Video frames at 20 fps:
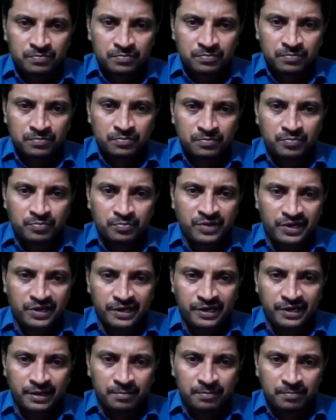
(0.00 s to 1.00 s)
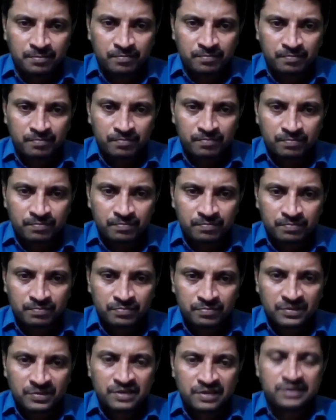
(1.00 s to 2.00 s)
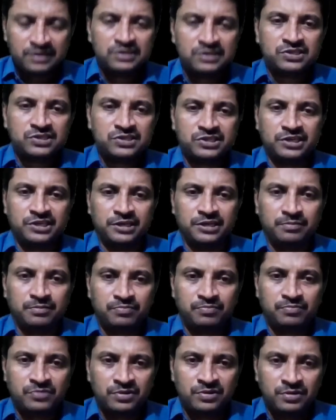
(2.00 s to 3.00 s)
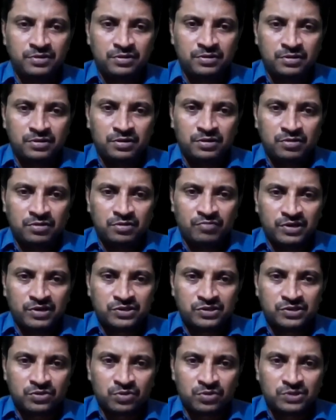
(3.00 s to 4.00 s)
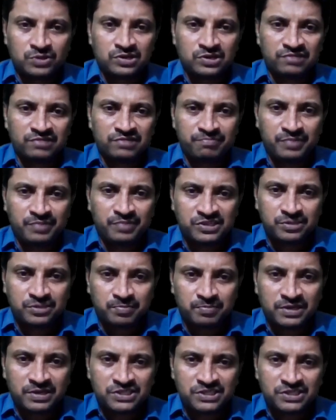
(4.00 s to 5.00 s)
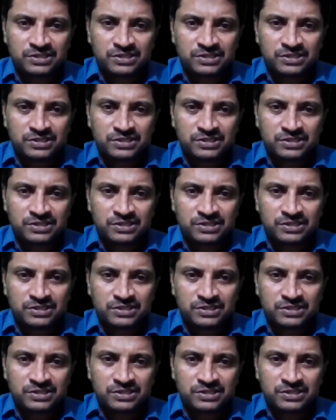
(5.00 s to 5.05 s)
BD, CD. What is the closure of BC plus?